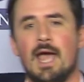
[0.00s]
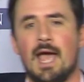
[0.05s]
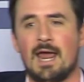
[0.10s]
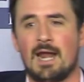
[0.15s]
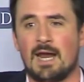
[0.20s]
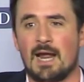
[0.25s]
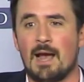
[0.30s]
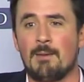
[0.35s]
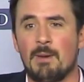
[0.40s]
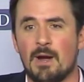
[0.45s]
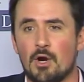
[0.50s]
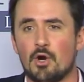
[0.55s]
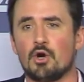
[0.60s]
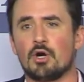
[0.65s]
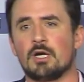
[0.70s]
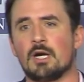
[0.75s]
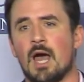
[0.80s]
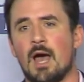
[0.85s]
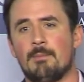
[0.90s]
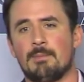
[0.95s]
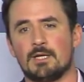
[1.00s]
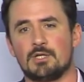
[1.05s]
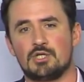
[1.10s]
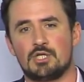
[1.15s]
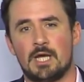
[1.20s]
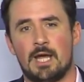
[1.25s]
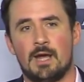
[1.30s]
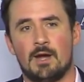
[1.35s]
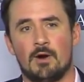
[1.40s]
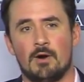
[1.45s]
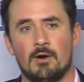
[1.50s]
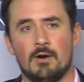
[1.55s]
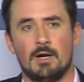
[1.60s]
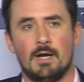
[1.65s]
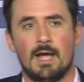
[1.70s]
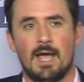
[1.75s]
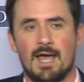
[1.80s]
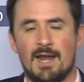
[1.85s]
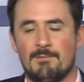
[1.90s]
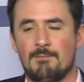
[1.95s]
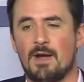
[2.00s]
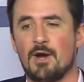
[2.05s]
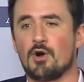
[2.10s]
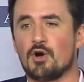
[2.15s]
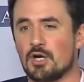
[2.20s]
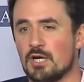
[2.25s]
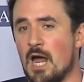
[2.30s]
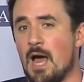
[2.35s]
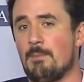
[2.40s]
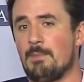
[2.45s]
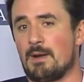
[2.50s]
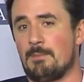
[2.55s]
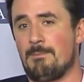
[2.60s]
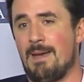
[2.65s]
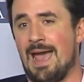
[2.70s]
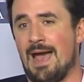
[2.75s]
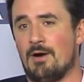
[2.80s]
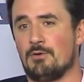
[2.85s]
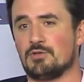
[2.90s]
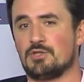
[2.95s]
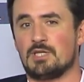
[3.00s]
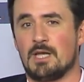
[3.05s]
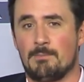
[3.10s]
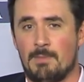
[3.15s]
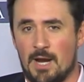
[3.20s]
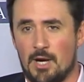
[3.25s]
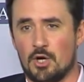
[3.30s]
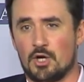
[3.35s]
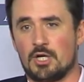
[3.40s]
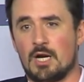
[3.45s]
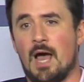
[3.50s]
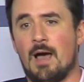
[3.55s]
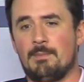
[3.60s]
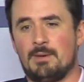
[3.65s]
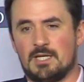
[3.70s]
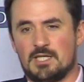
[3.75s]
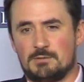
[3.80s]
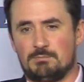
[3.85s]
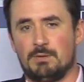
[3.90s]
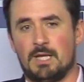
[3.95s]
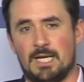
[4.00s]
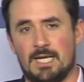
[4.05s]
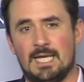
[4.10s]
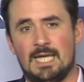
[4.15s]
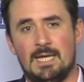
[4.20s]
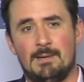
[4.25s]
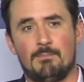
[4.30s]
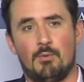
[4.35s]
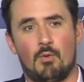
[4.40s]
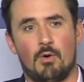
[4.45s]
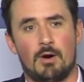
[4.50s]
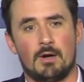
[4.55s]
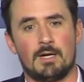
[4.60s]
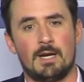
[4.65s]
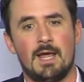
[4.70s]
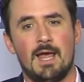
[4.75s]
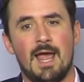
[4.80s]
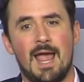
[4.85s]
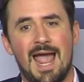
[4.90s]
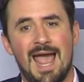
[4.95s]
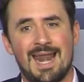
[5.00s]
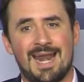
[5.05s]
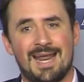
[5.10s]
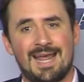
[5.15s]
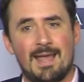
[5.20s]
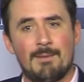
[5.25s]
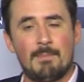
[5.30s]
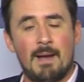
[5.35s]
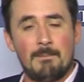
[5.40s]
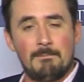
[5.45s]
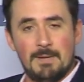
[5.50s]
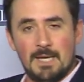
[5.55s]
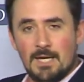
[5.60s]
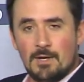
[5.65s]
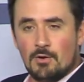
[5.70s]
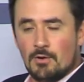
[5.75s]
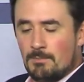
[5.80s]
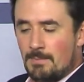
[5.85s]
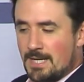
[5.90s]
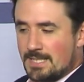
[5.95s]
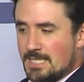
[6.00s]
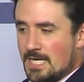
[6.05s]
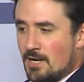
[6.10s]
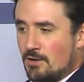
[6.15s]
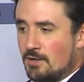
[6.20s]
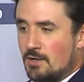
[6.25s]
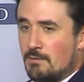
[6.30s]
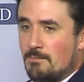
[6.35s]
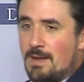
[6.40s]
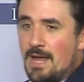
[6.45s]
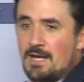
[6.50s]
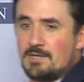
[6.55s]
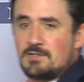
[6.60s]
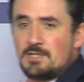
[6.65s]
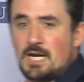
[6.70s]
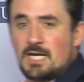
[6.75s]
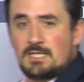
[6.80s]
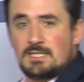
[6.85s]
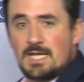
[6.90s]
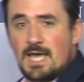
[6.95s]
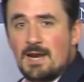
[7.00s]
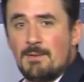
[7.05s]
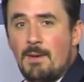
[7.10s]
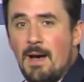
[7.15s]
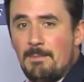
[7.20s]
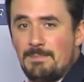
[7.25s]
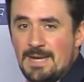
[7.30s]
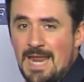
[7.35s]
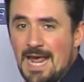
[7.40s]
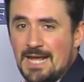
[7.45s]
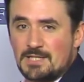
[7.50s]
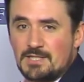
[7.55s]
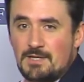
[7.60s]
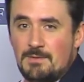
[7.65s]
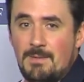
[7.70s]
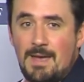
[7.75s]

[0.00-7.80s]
and I got my ergonomic chair and my ergonomic mouse and my ergonomic split keyboard, and I get my Beagle and my Terrier mix, and I set them up next to